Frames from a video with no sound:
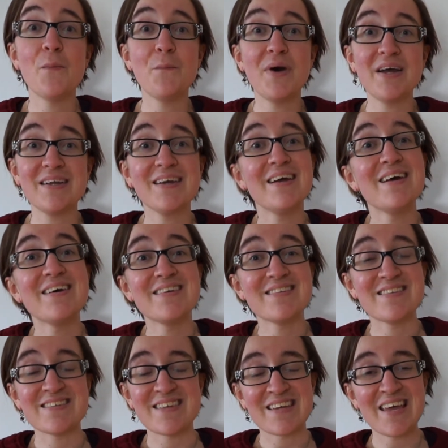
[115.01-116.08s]
but
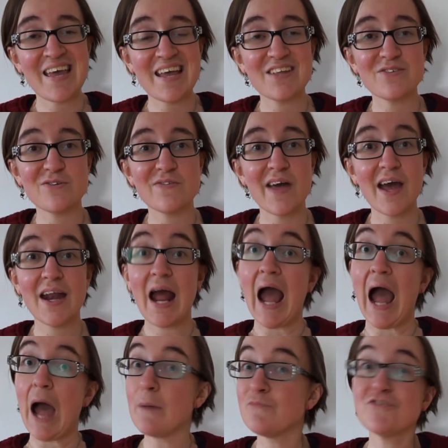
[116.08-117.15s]
since I can't do that,
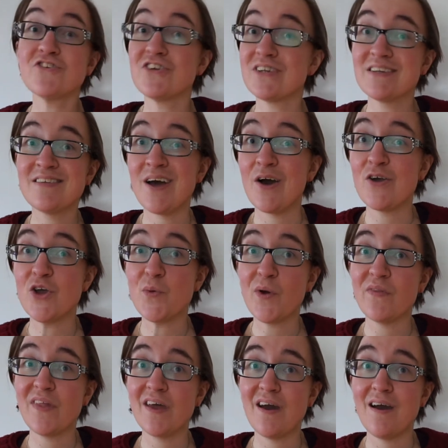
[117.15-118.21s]
I'm just going to tell you
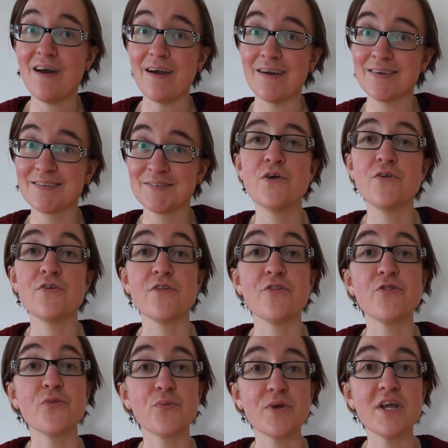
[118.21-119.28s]
what they are. So the
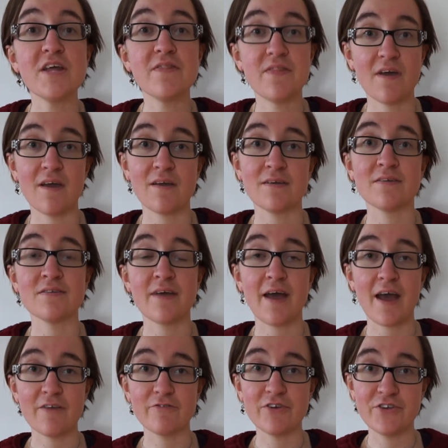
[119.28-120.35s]
3 things
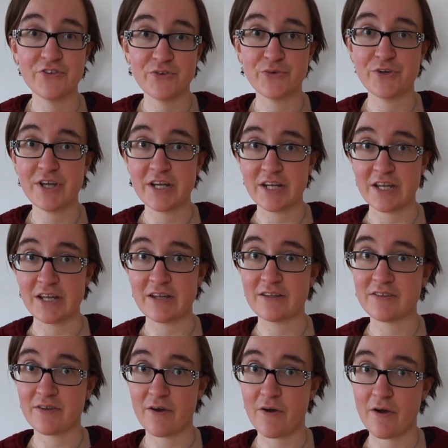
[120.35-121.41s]
every story
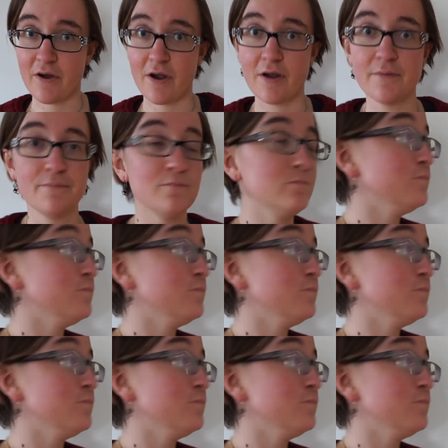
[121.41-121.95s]
needs are